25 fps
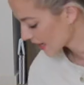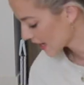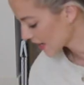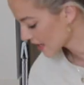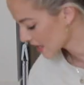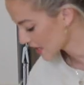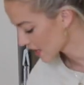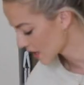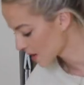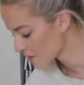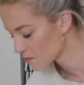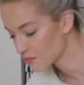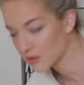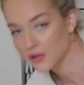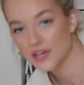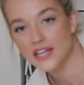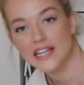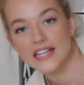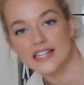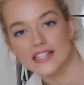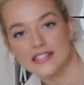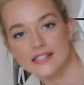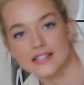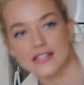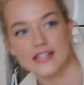getting
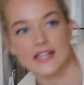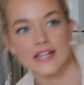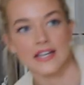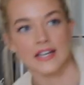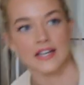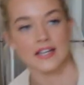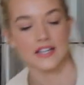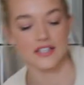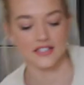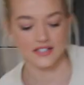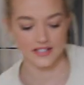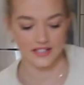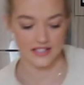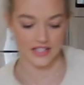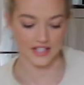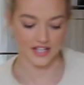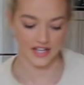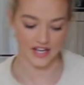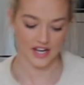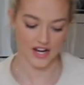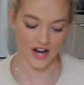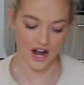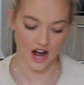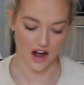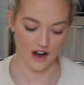bookings in
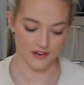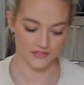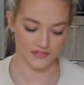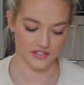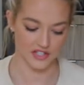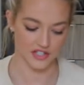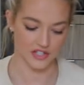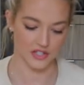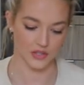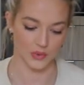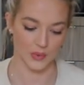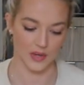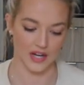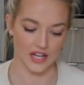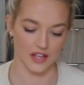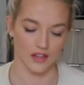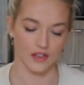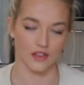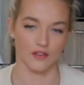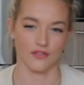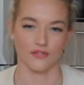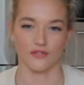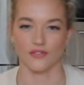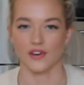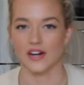Sydney after doing
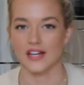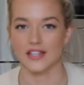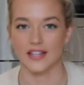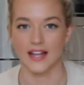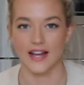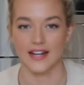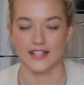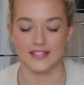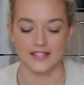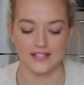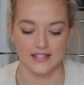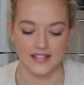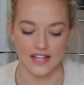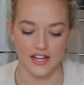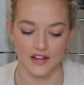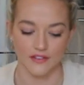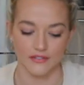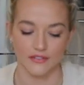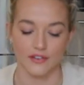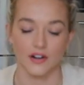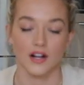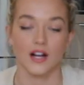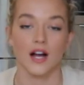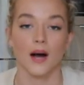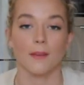the freelance thing
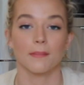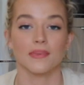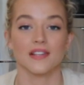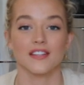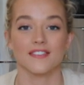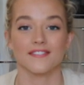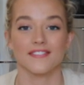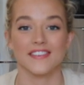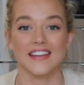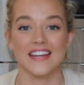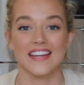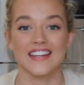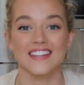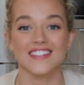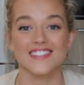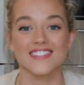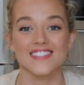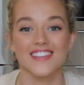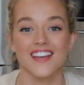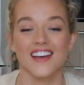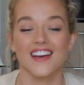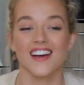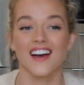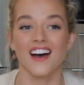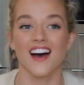for a couple of years.